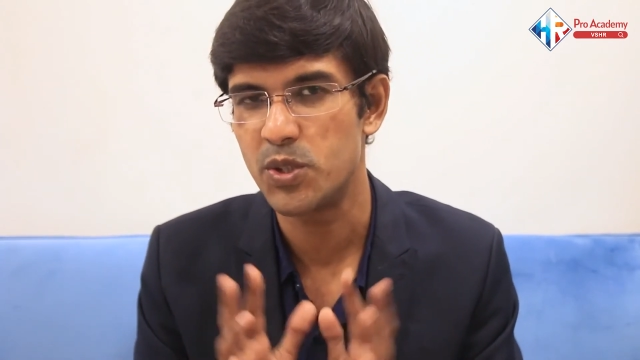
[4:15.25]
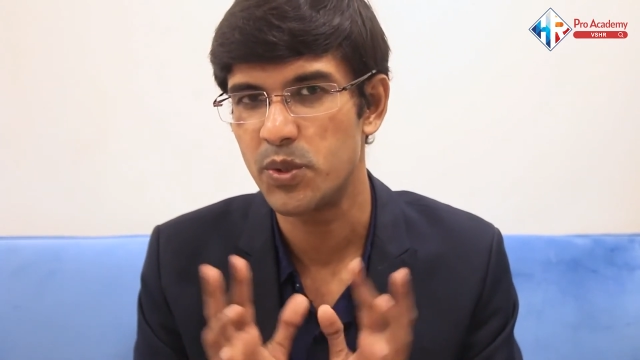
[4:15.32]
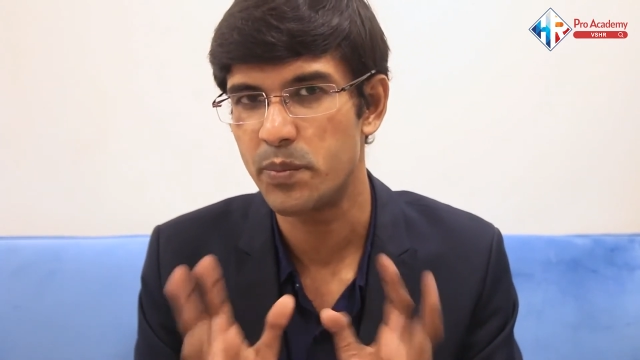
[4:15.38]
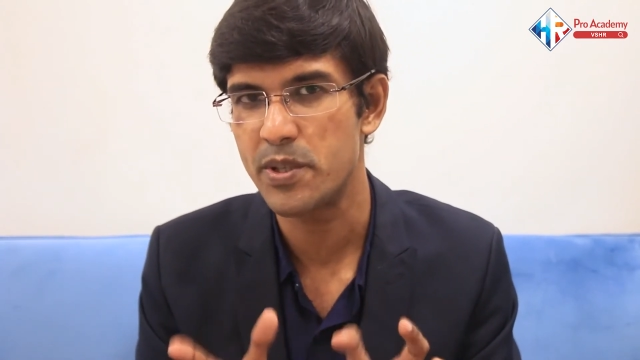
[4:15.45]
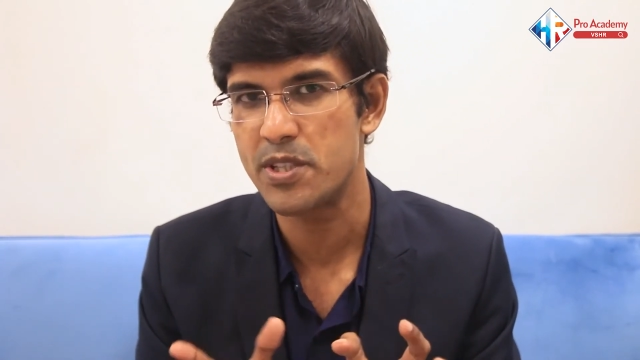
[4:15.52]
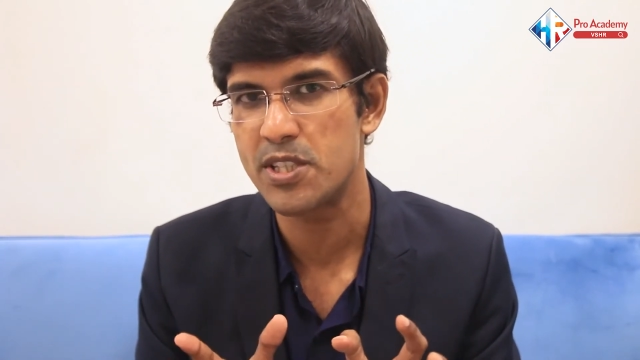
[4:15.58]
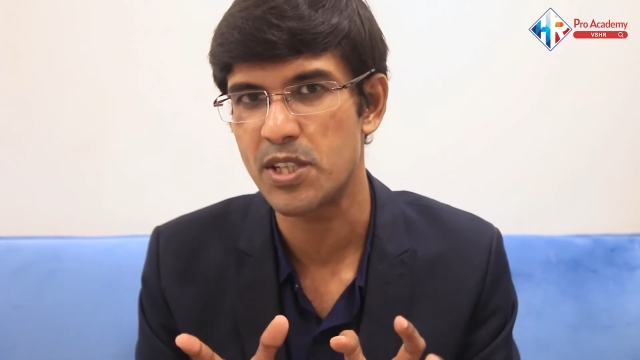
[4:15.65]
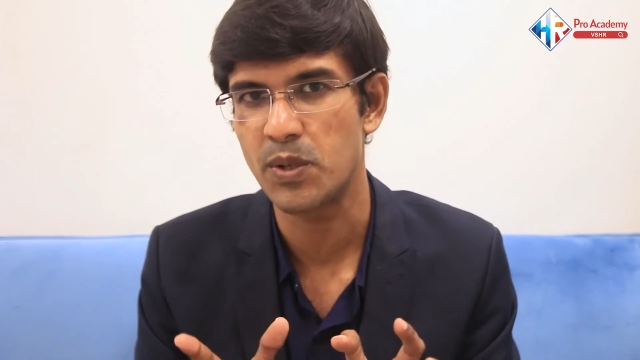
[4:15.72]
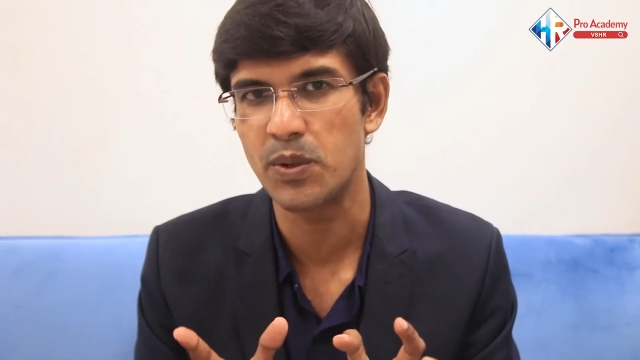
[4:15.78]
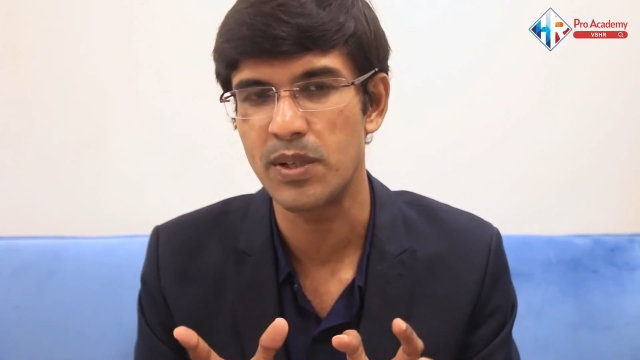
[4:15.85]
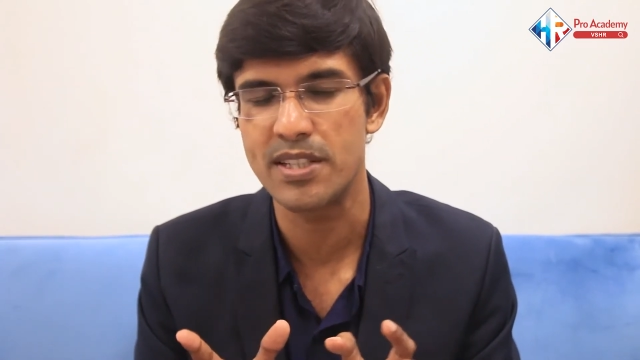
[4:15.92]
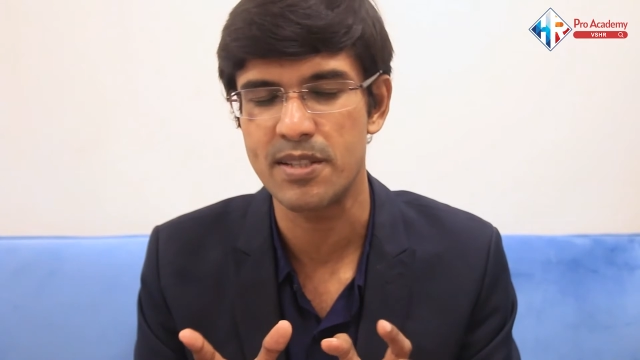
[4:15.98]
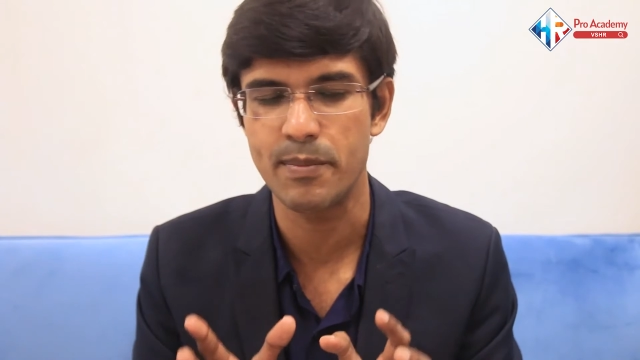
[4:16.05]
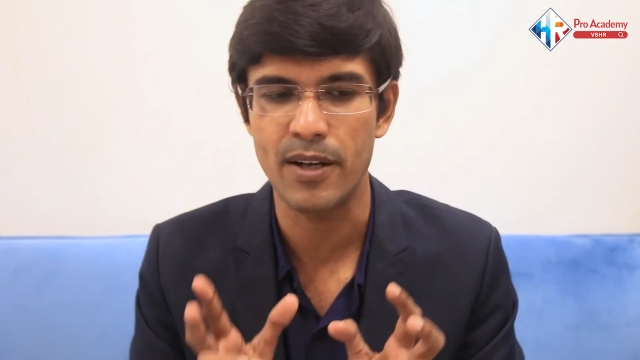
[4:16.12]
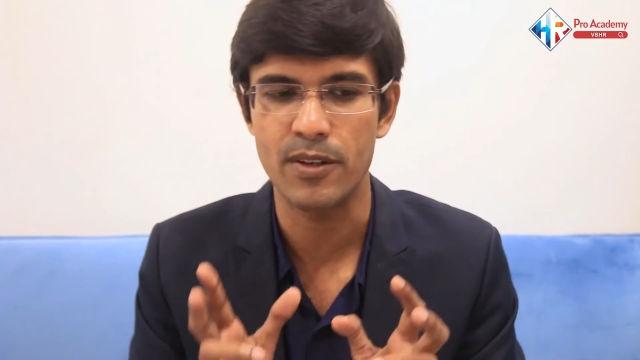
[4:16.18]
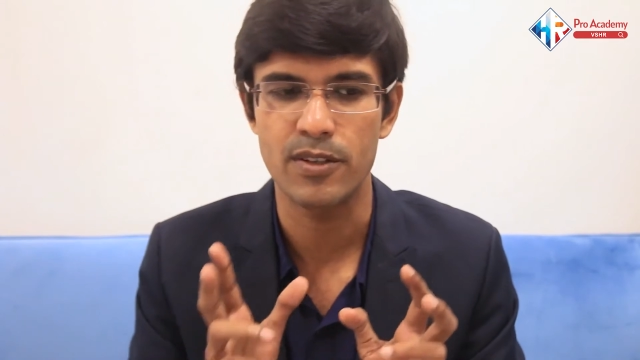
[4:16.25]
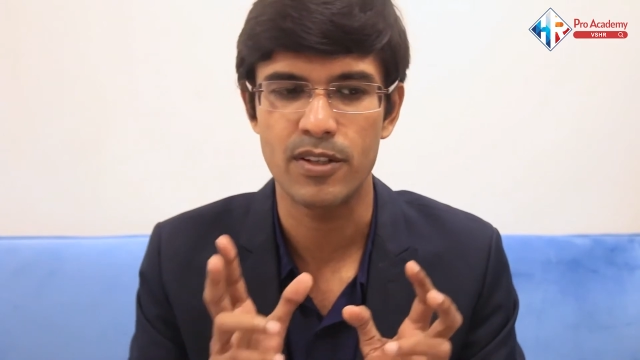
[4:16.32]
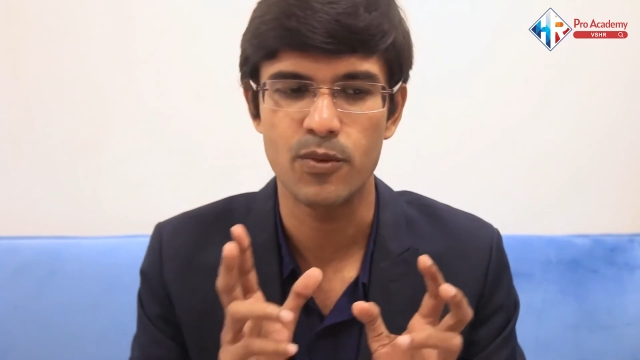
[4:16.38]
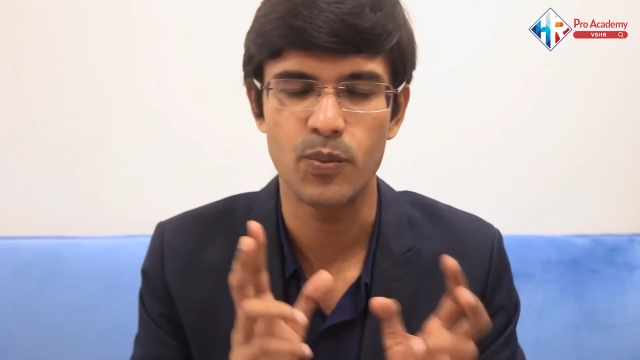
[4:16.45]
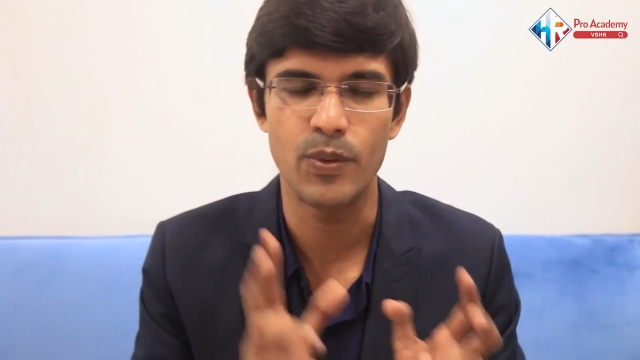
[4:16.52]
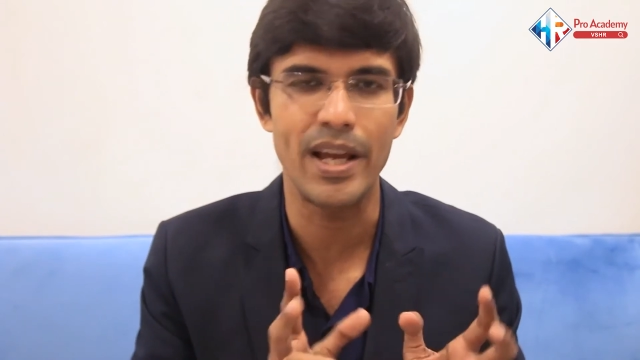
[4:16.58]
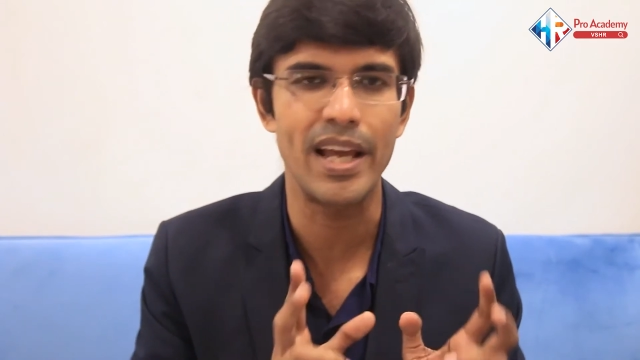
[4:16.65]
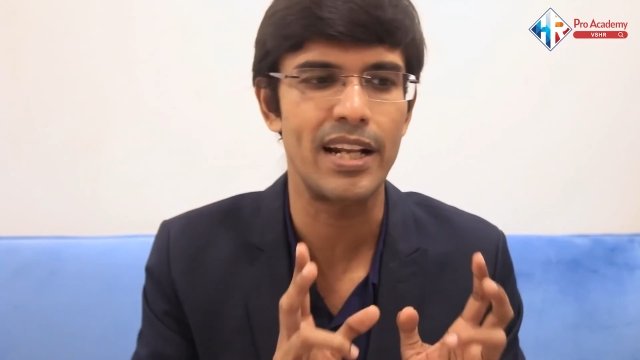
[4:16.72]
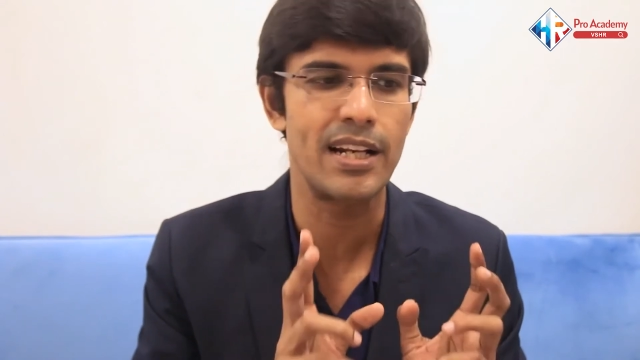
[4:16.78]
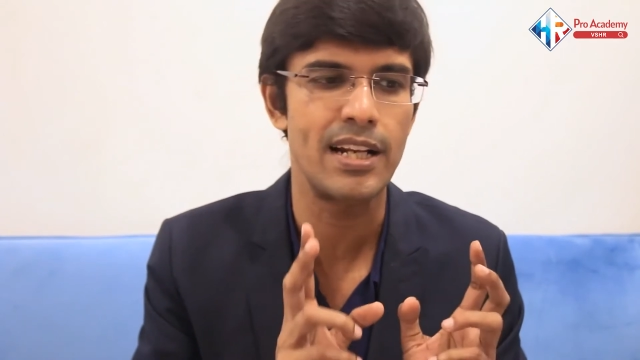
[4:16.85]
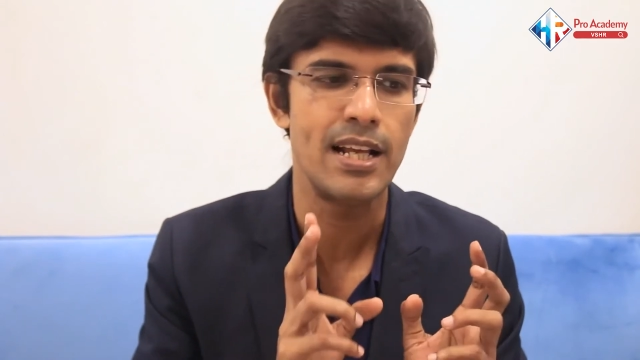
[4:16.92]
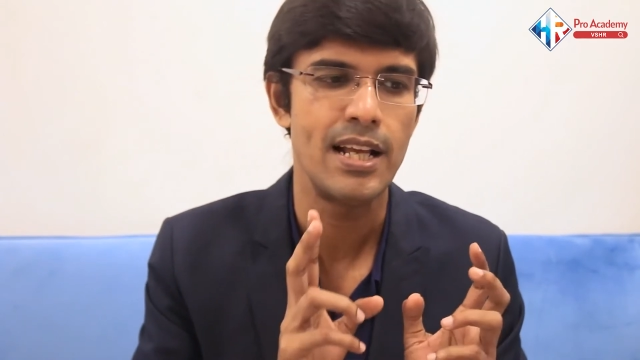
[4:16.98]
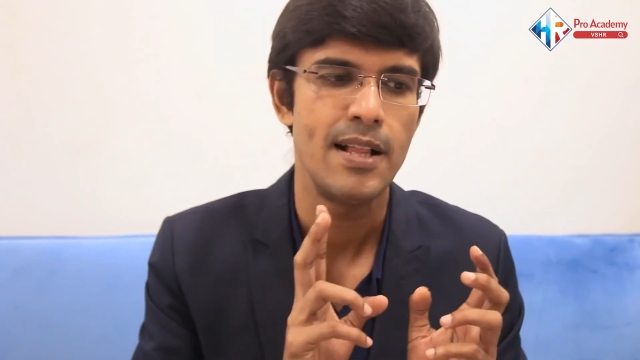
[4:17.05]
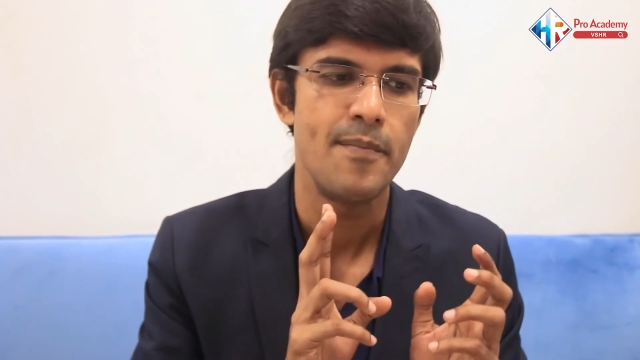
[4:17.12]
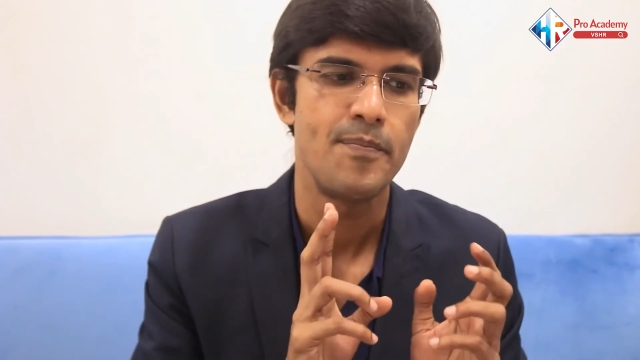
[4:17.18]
2 pizza roll is about when,